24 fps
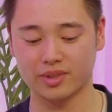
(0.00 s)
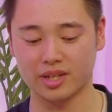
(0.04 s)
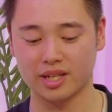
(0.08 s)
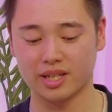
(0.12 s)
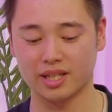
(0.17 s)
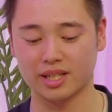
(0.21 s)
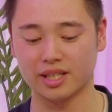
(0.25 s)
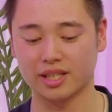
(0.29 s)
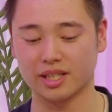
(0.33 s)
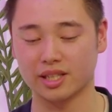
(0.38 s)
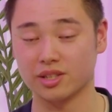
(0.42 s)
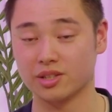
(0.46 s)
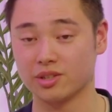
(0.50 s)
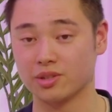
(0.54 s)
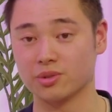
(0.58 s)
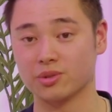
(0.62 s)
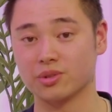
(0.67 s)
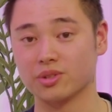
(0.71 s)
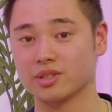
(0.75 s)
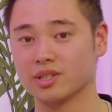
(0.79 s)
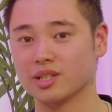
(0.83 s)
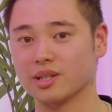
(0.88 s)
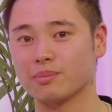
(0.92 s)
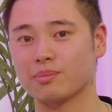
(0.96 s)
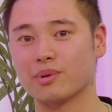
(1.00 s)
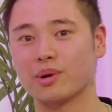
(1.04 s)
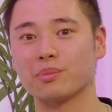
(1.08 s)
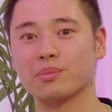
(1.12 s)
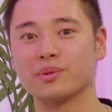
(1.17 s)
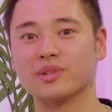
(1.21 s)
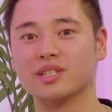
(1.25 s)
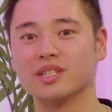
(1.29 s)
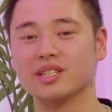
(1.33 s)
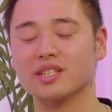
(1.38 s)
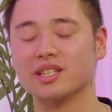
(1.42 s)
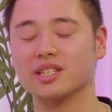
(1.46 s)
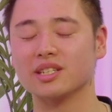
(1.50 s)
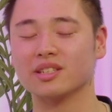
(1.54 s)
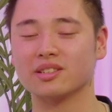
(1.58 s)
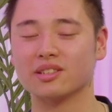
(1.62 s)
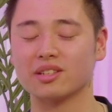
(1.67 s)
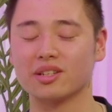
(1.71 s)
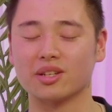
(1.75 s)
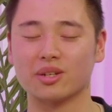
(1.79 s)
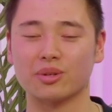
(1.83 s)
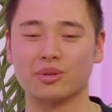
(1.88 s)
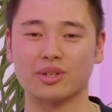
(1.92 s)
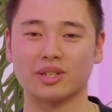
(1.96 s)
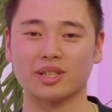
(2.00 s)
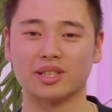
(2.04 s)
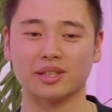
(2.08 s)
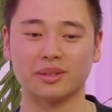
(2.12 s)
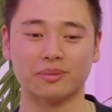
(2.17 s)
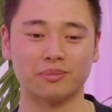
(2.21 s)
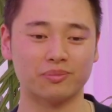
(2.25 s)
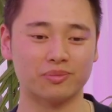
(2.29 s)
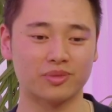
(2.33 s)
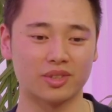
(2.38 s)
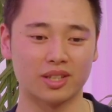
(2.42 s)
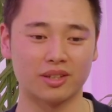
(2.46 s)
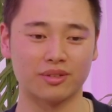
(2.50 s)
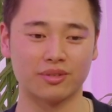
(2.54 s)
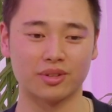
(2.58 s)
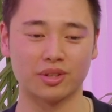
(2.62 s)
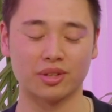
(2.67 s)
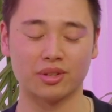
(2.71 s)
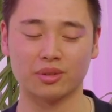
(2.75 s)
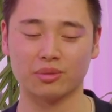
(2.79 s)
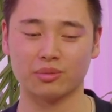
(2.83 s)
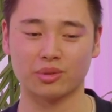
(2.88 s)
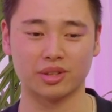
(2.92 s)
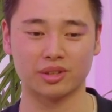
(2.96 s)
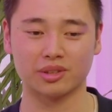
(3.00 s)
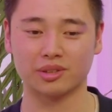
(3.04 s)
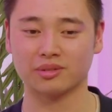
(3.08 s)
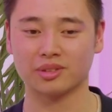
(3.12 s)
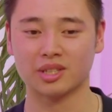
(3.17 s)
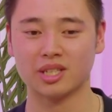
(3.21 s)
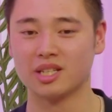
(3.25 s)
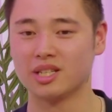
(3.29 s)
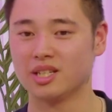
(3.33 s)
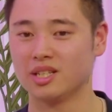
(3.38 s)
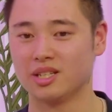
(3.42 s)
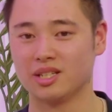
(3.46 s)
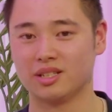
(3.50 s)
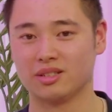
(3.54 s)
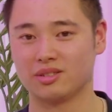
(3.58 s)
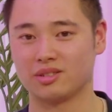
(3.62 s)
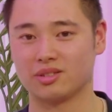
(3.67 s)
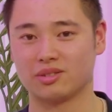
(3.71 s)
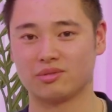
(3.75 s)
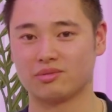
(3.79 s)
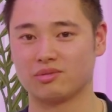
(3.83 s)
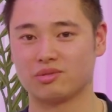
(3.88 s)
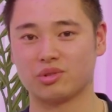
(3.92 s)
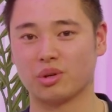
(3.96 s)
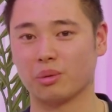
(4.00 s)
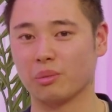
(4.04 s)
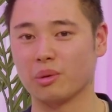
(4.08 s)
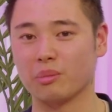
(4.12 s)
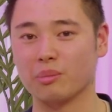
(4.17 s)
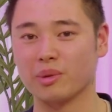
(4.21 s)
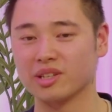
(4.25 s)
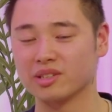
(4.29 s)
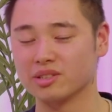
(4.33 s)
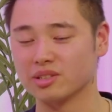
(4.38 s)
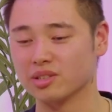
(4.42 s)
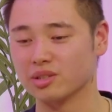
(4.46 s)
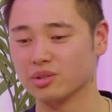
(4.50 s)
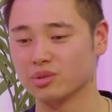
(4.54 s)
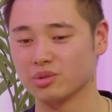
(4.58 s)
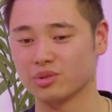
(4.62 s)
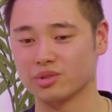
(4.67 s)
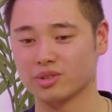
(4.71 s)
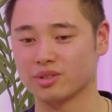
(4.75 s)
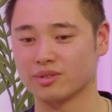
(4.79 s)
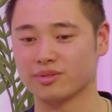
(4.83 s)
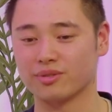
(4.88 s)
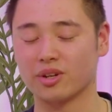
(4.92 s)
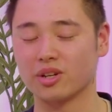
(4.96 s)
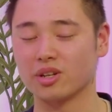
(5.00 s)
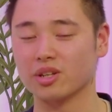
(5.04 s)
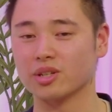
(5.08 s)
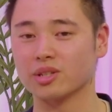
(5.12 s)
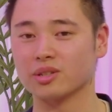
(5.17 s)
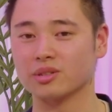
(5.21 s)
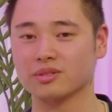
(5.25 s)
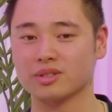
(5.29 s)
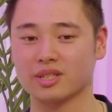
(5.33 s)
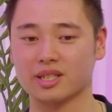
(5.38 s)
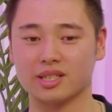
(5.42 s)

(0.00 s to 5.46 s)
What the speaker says: It's Sean C Property. So if you want to just drop me a message or just follow.